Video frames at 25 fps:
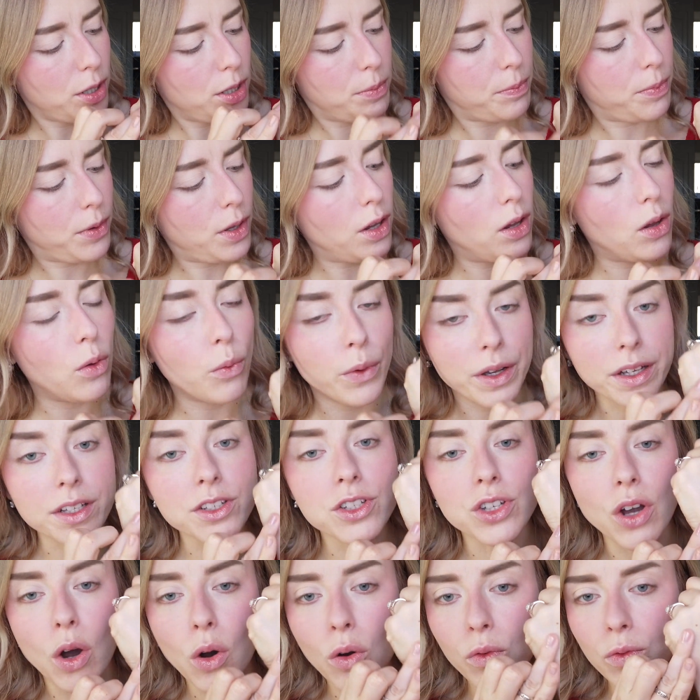purple,
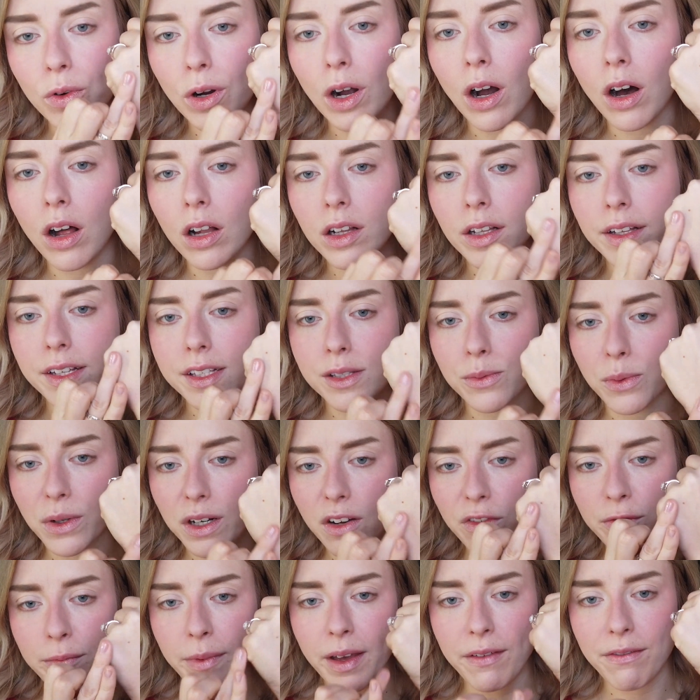which overall is
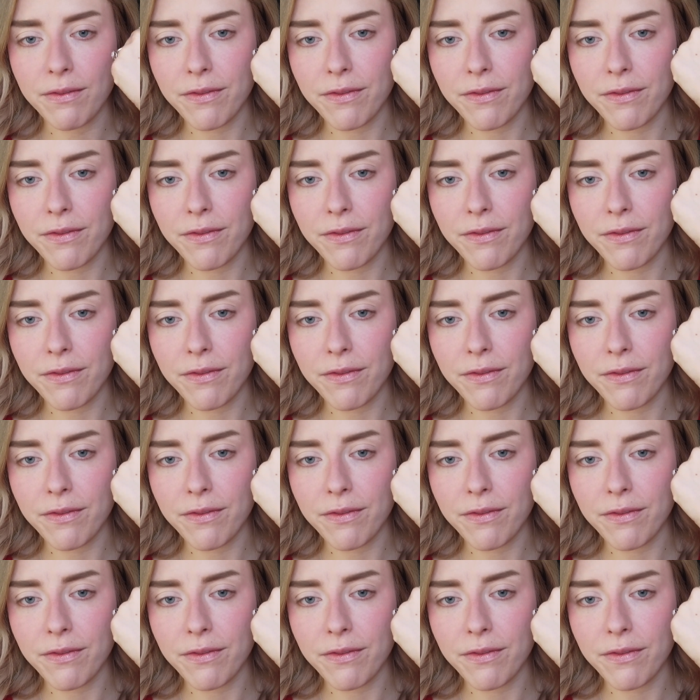one of my